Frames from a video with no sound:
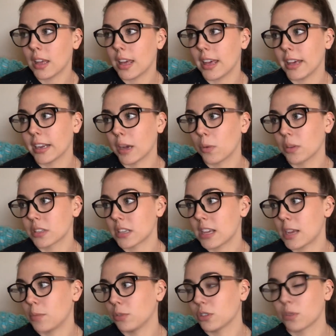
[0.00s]
and I wasn't
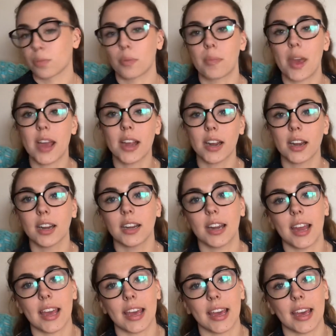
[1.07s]
able to
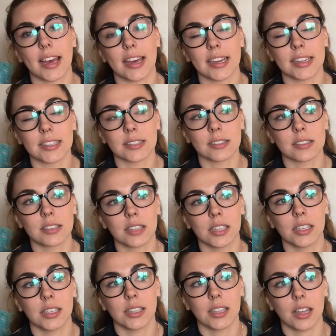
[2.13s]
prepare, and
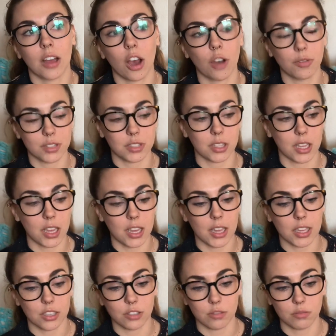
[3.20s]
obviously
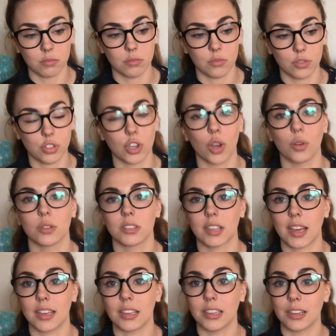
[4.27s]
it shows
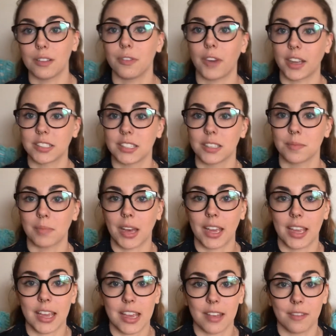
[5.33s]
that it affected
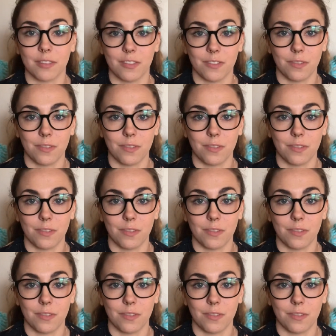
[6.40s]
my